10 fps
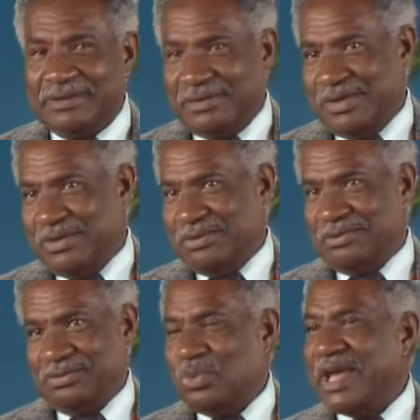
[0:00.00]
you know,
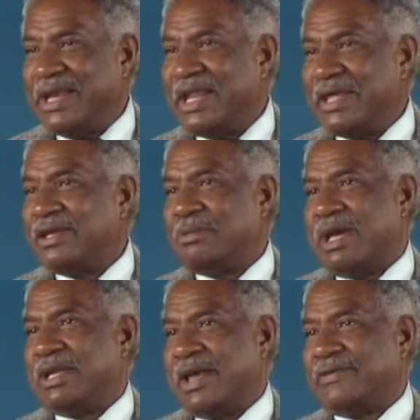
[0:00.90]
way late in
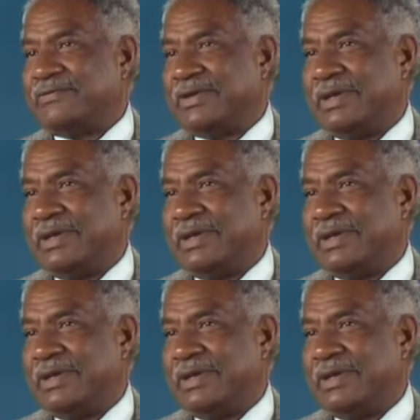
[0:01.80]
my life.